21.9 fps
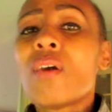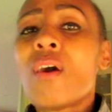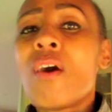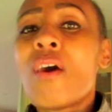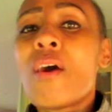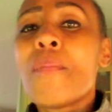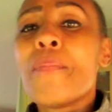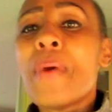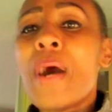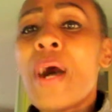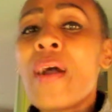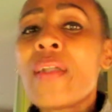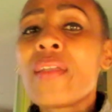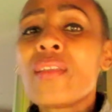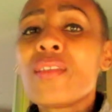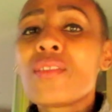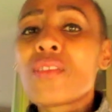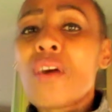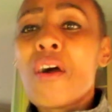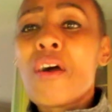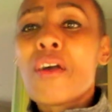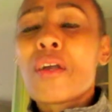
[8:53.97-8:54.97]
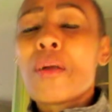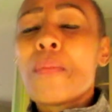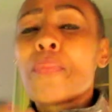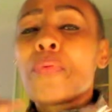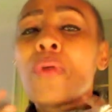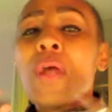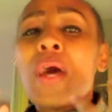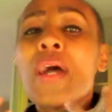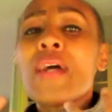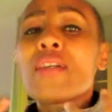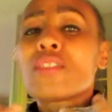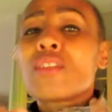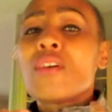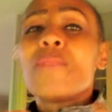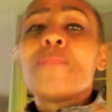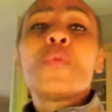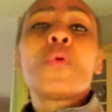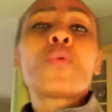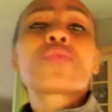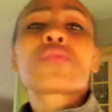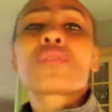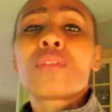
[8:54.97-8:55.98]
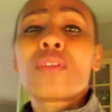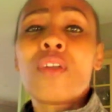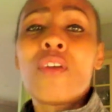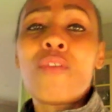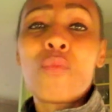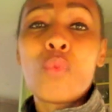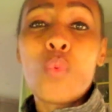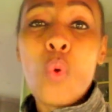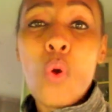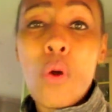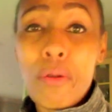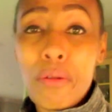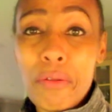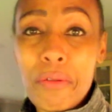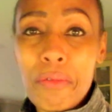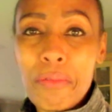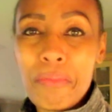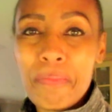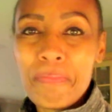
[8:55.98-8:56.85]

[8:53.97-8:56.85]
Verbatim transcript: Our bodies are comprised of mostly of water.